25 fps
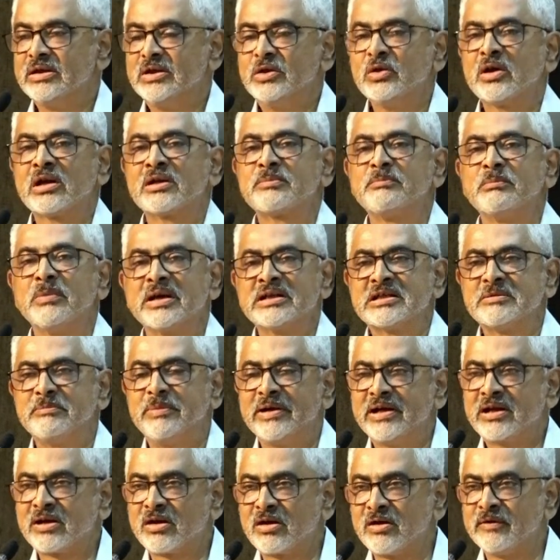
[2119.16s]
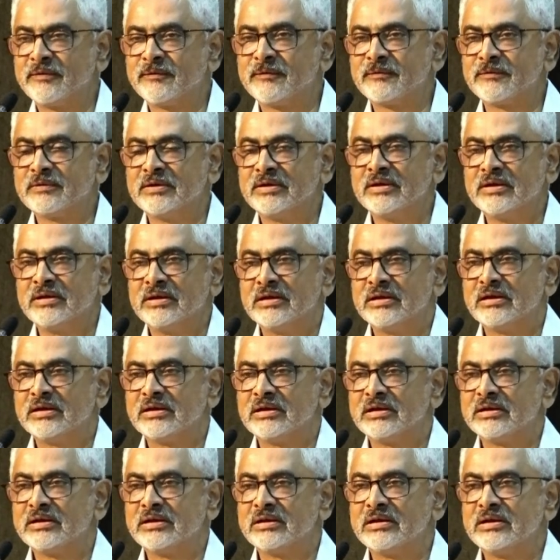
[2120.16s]
you are much better off
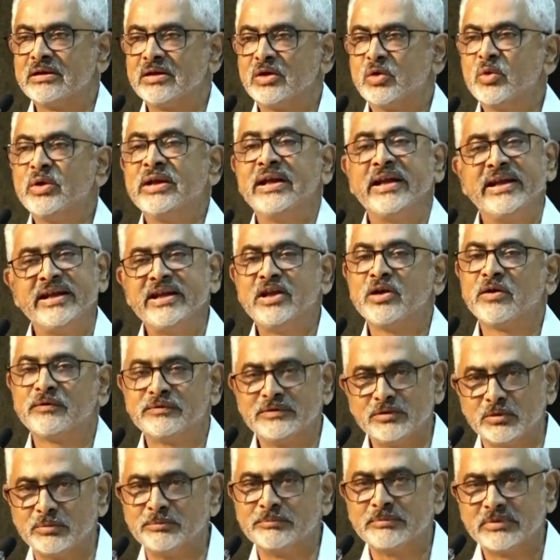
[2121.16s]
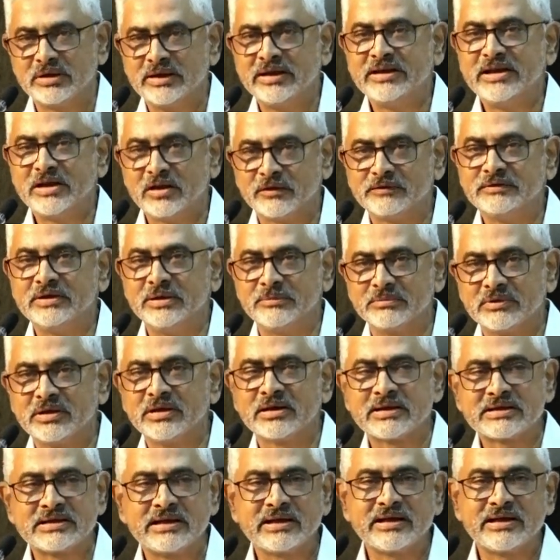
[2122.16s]
doing any of them, any of them.
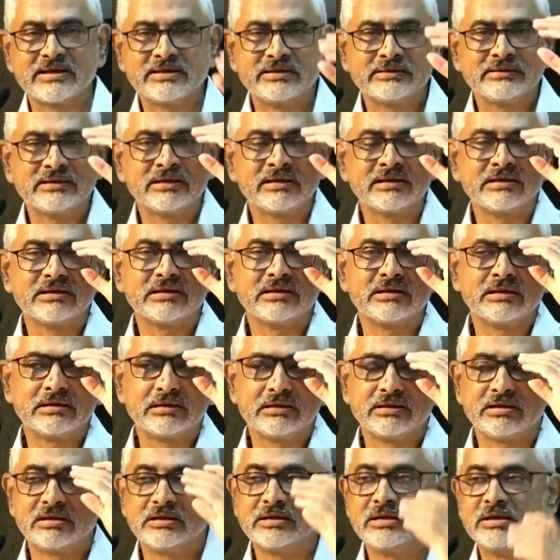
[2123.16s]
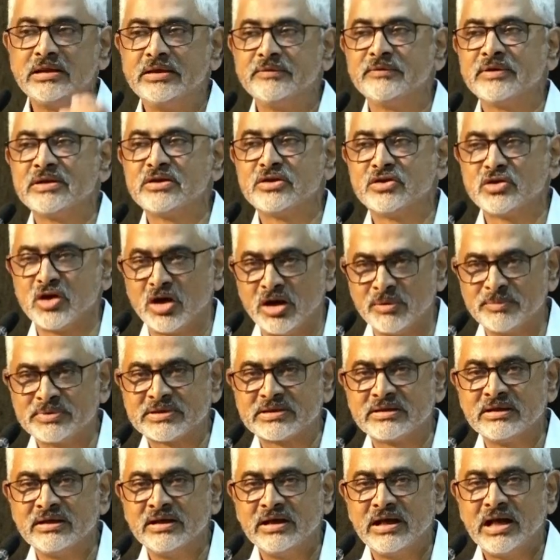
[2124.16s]
Uh, even
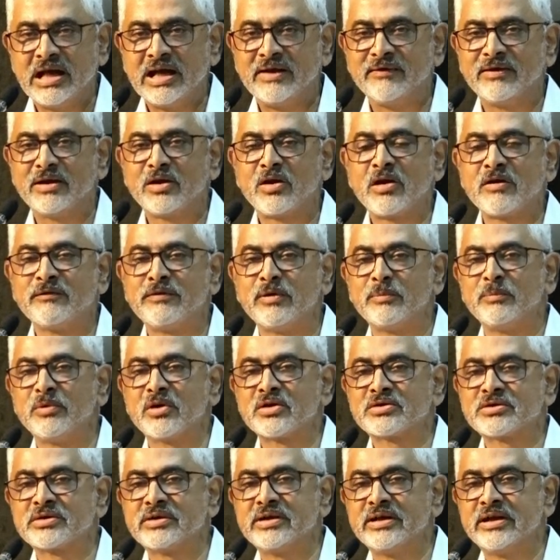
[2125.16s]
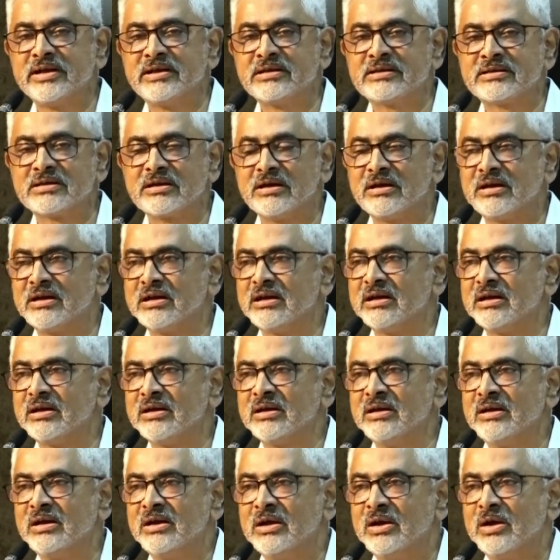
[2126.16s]
jobs have a lot of opportunities
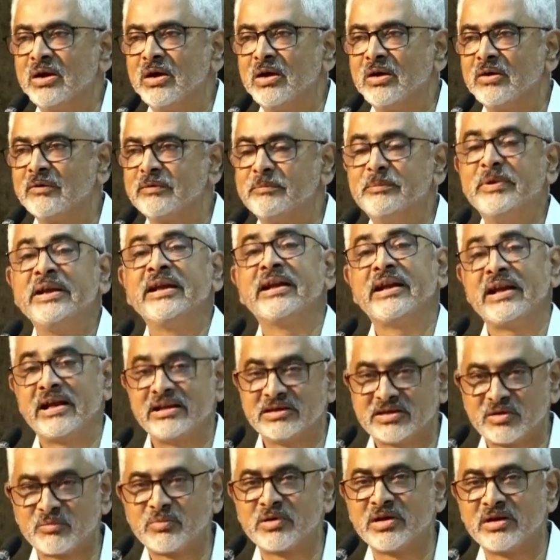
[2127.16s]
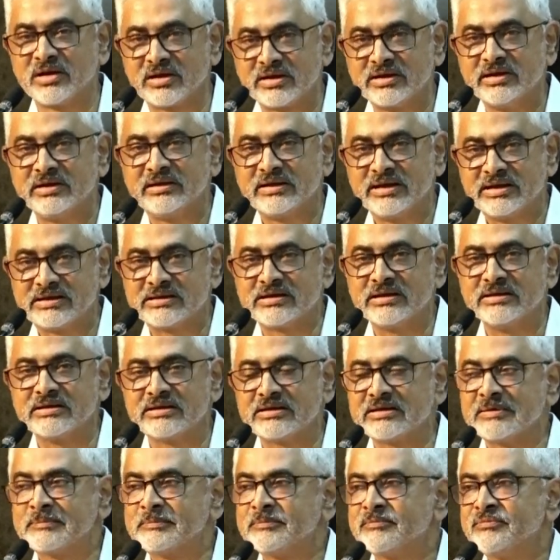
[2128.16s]
uh, of being an entrepreneur in that
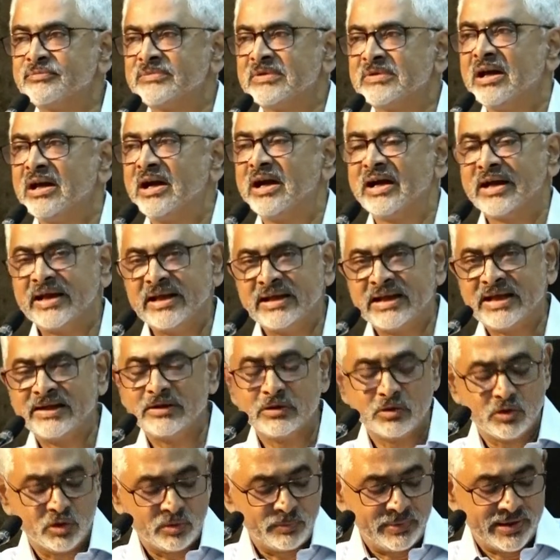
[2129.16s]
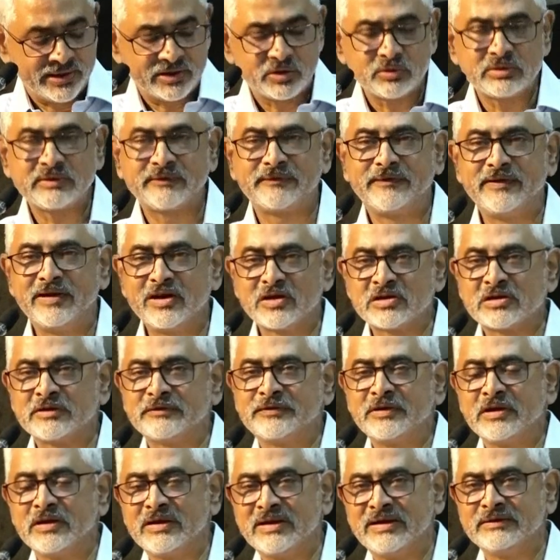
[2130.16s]
sense. Again, I'll go back to the
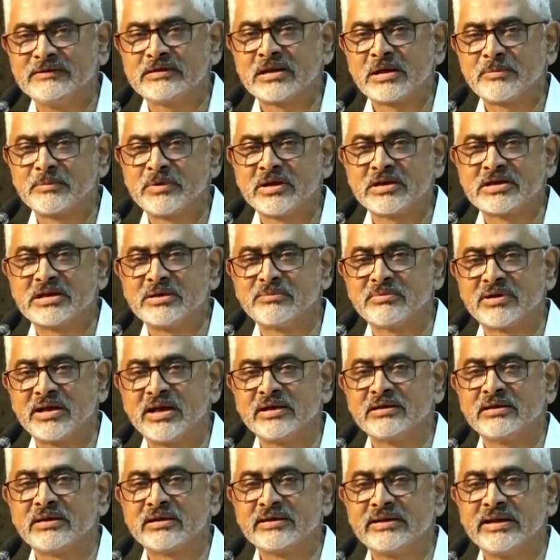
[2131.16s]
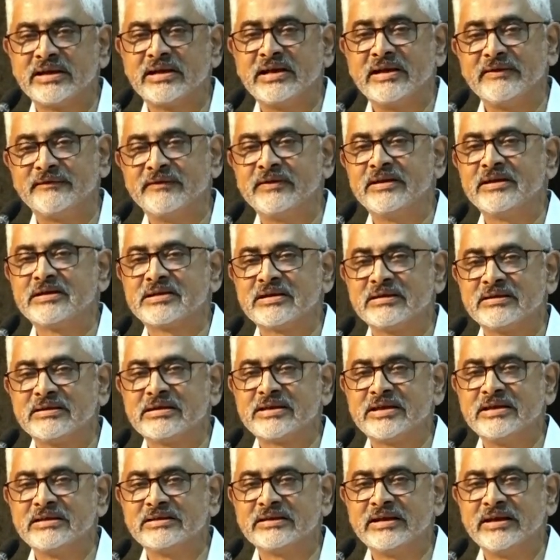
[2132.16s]
philosophy of entrepreneurship rather than definition
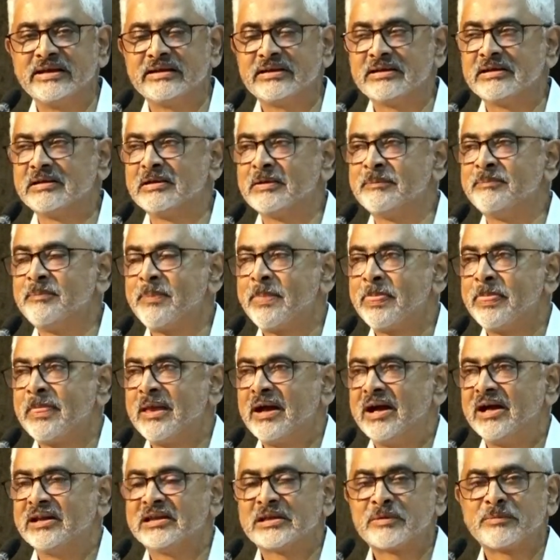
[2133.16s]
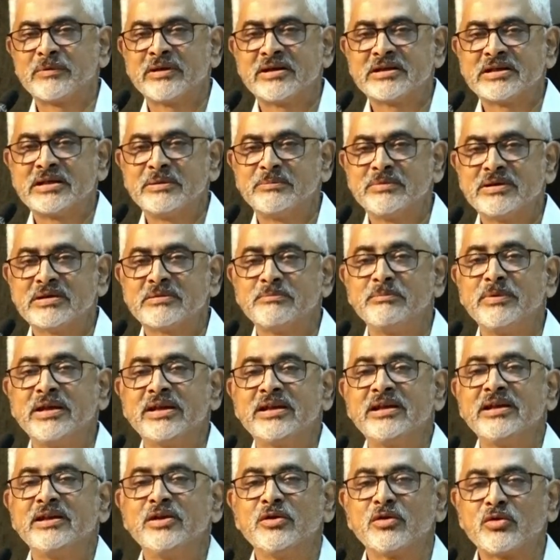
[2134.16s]
saying that uh, entrepreneurship is
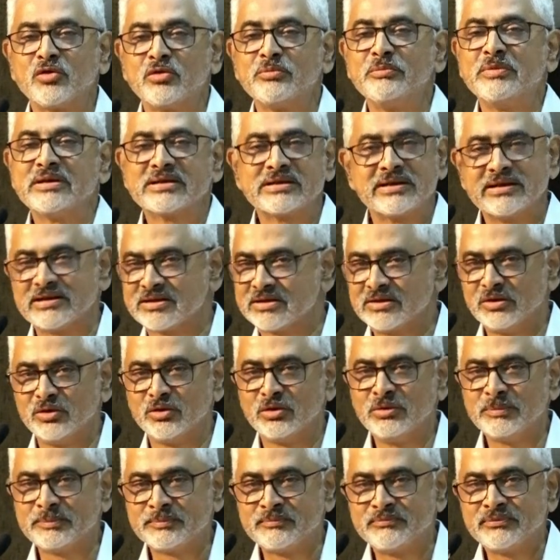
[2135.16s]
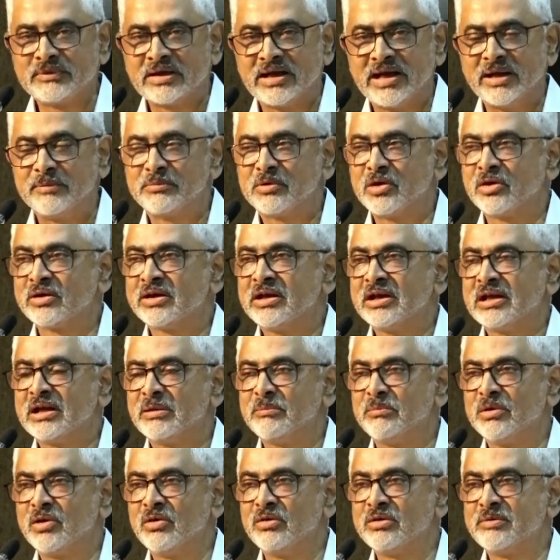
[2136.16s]
making your own business. No, I'm talking
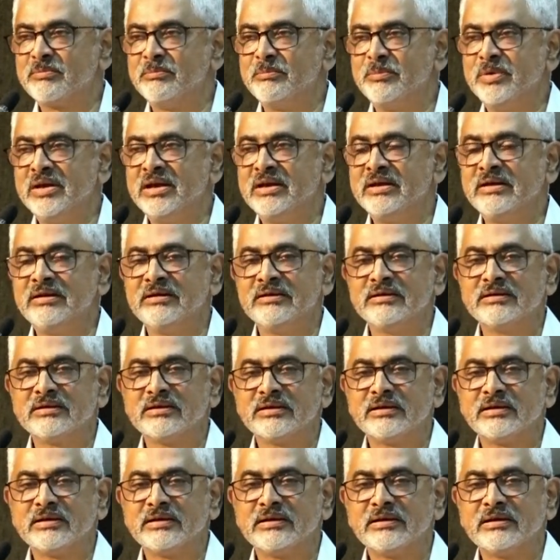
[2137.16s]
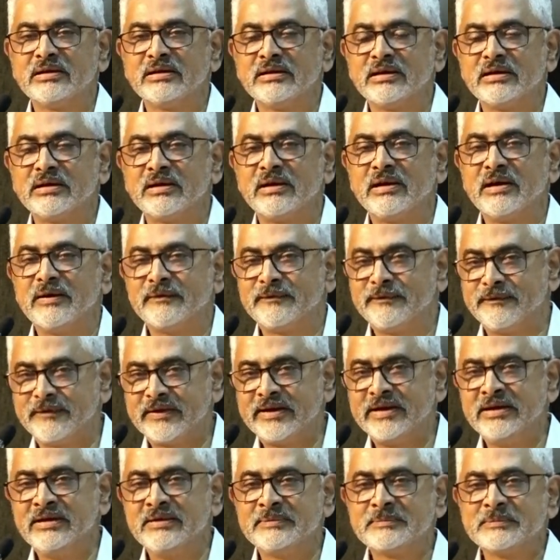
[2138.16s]
about being uh, a
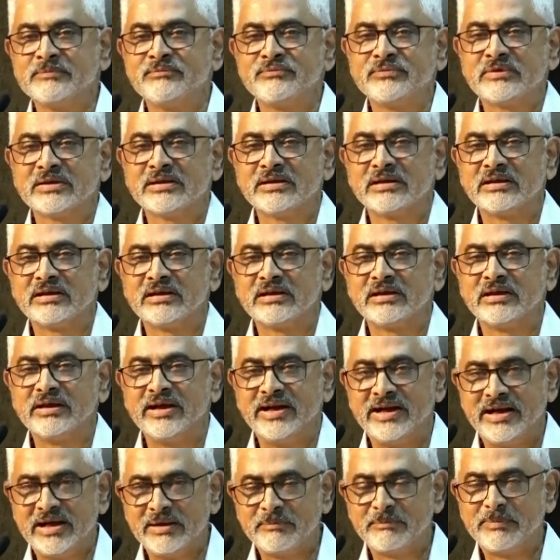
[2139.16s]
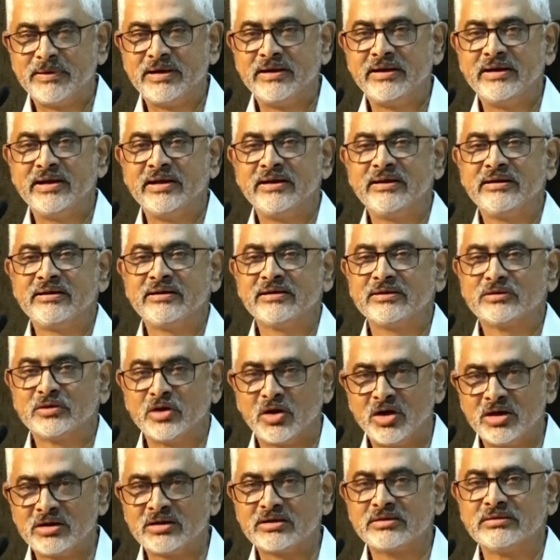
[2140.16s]
free, uh, independent,
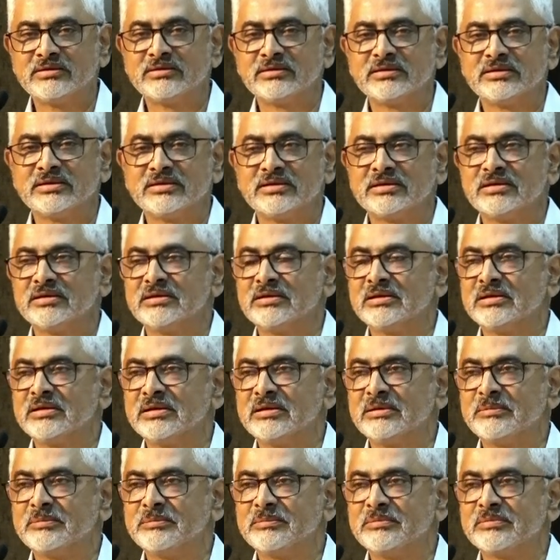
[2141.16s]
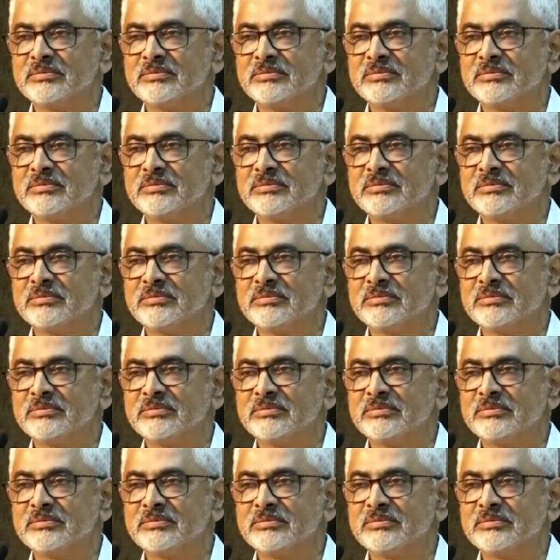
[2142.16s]
thought uh, uh,